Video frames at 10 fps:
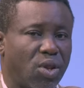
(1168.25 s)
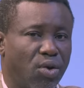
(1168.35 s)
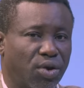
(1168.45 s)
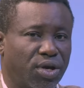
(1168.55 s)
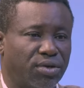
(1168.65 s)

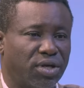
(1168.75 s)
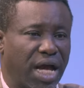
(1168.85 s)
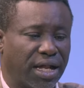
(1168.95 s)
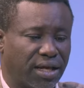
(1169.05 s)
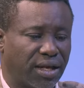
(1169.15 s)
Okay,
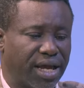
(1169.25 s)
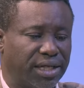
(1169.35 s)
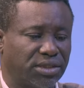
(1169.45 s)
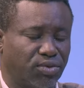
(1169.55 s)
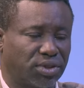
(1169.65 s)

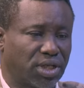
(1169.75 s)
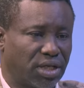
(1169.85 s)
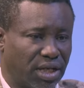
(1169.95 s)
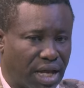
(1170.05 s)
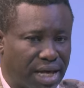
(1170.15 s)
alkalized water,
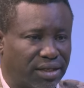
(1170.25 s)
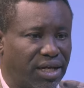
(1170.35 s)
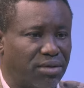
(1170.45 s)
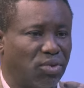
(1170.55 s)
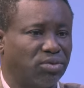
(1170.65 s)
add
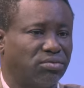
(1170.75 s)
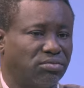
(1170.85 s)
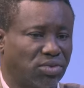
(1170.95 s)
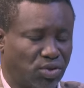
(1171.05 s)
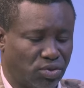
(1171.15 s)
lemon
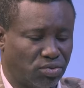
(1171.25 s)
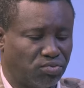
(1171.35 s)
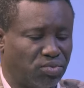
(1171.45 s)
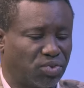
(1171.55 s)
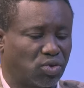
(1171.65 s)
to,
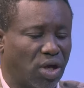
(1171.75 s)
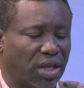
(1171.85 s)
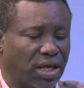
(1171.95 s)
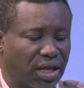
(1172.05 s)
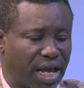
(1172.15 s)
to
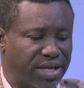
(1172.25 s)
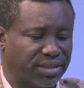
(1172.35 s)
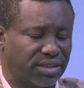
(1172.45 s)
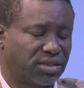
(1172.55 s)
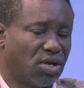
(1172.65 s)
alkalize
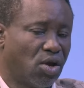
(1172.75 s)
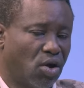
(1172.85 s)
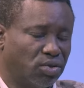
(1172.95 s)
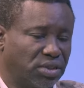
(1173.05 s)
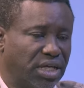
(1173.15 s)
it,
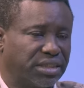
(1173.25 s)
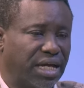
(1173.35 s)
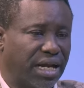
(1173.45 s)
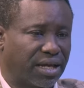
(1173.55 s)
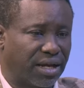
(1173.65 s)
or you get
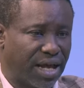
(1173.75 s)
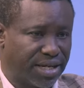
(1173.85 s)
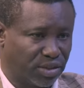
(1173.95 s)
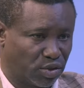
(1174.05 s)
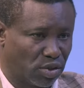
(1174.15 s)

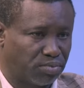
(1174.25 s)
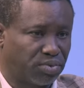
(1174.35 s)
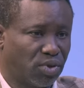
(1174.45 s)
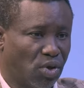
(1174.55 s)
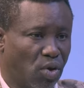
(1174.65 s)
alkaline drops
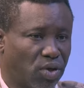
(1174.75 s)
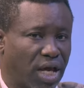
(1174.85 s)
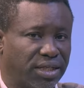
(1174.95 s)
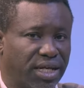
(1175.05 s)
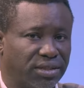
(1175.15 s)
okay,
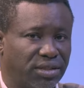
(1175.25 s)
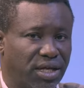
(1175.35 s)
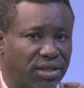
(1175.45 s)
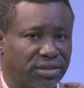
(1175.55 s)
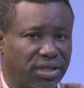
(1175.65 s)
and then
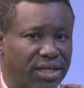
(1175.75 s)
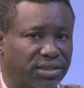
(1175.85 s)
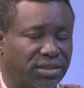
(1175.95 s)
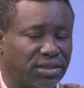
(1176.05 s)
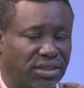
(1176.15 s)
uh, get
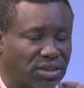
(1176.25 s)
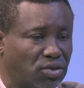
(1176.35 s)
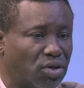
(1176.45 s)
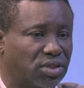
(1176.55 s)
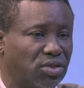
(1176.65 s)

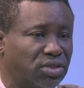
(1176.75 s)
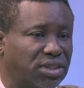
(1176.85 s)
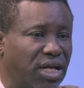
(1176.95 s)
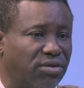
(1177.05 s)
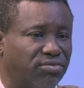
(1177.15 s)
detox
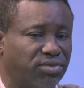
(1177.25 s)
yourself.